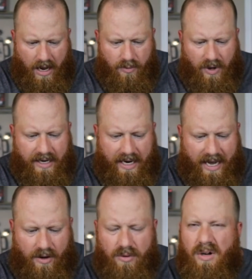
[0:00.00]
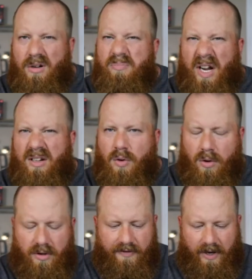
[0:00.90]
Right now, about a
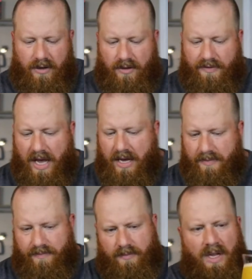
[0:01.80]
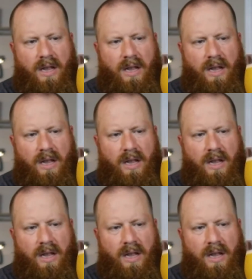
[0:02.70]
quarter finger of head.